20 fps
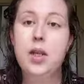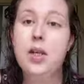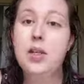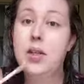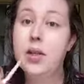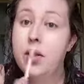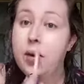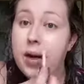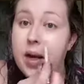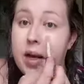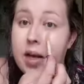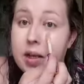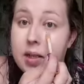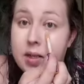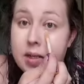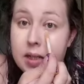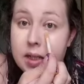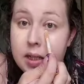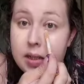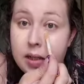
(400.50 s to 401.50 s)
It's a great
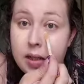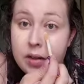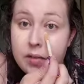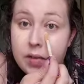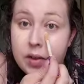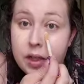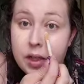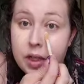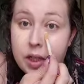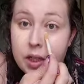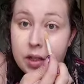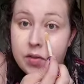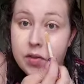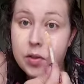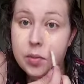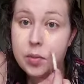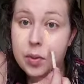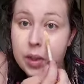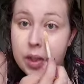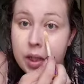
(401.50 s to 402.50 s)
concealer. I feel like it gives
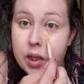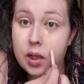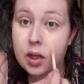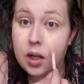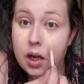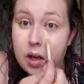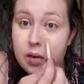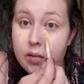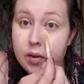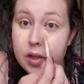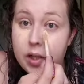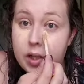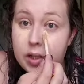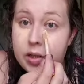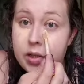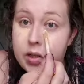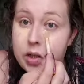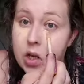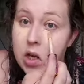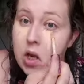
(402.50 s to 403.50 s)
you pretty good
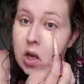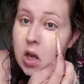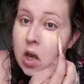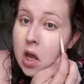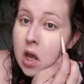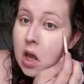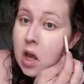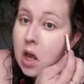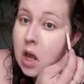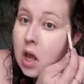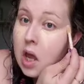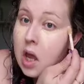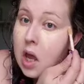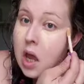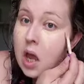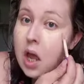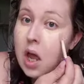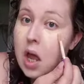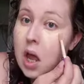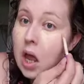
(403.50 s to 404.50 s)
coverage.
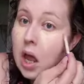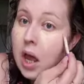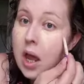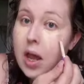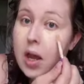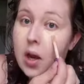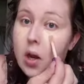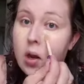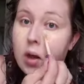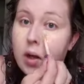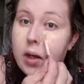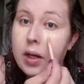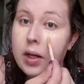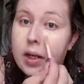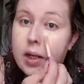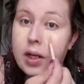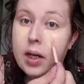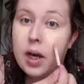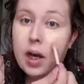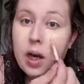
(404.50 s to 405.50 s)
I don't
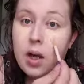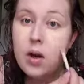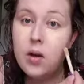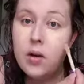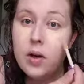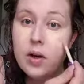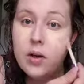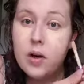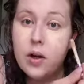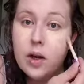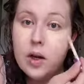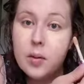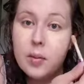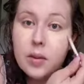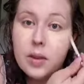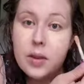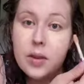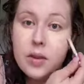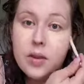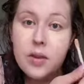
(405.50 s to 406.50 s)
like how
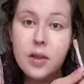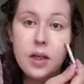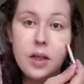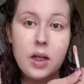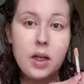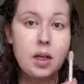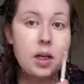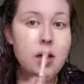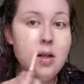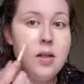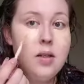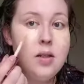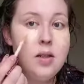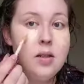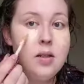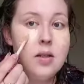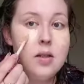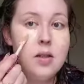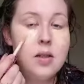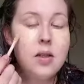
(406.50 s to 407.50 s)
incredibly thick it
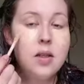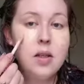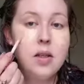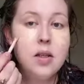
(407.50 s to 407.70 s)
is.